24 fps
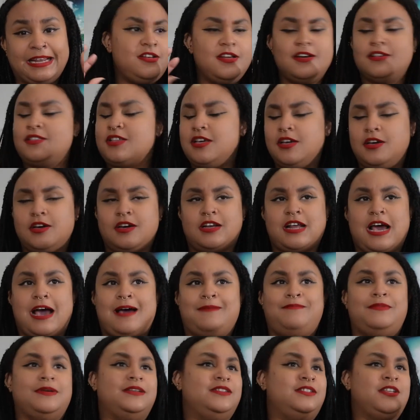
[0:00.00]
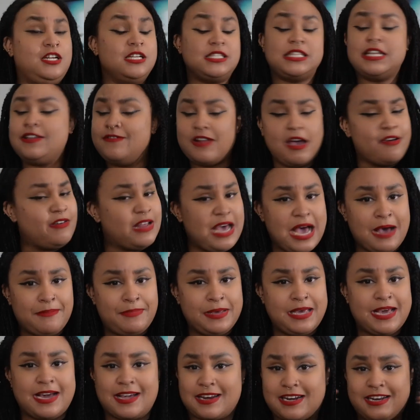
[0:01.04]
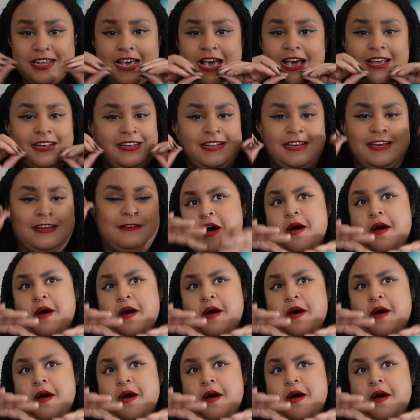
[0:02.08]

Nothing good happens. Doesn't even have a happy ending.